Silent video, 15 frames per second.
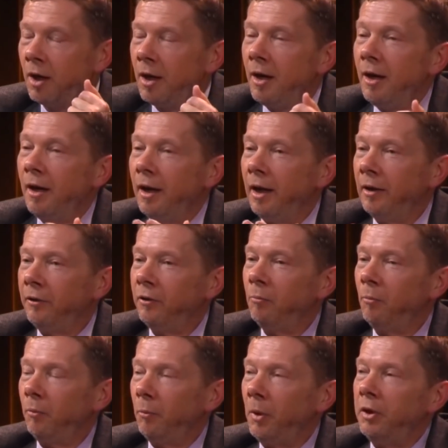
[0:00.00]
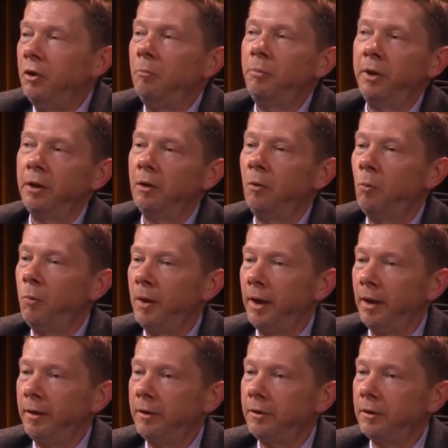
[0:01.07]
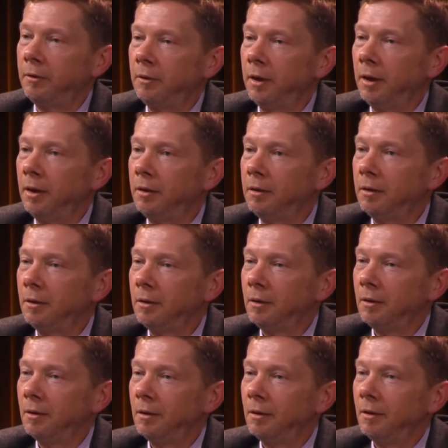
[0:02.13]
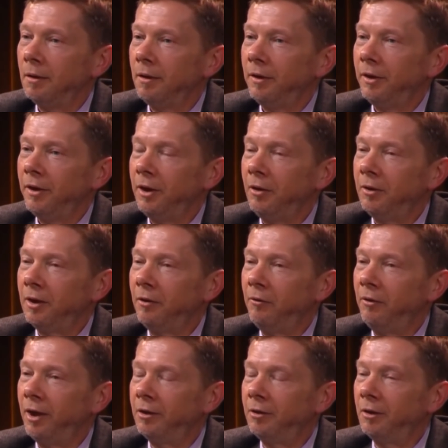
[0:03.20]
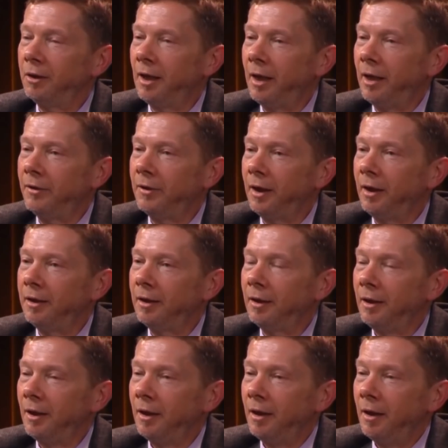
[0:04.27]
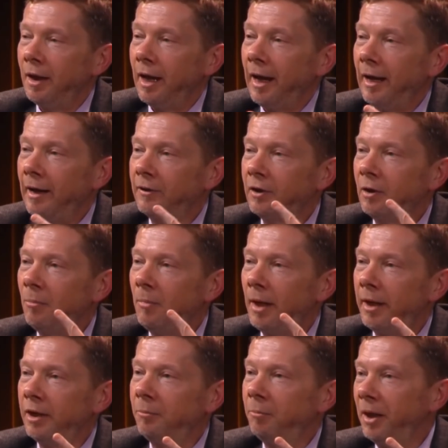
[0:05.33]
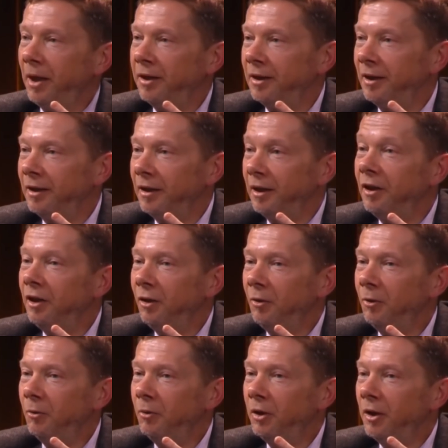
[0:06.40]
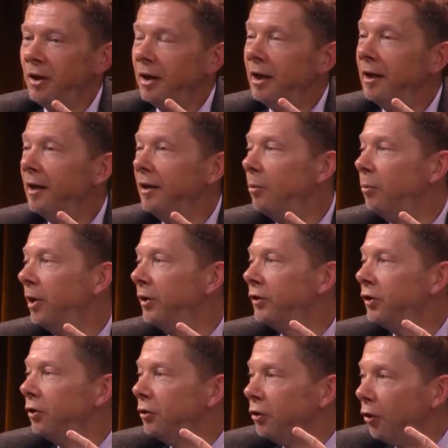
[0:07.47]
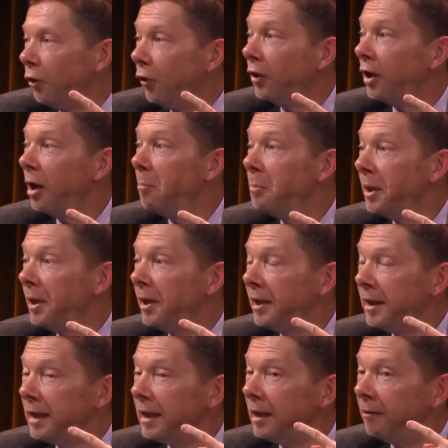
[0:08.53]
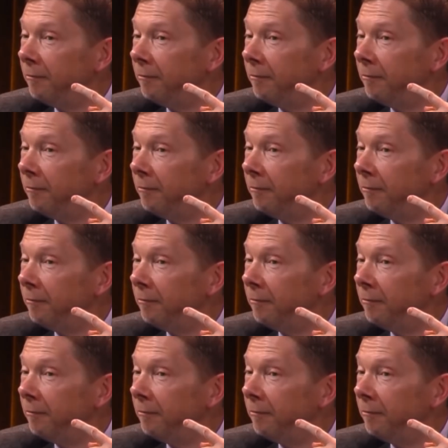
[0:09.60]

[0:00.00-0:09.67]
And when you bring awareness to it, you can recognize it as a mind pattern in you. In other words, you no longer believe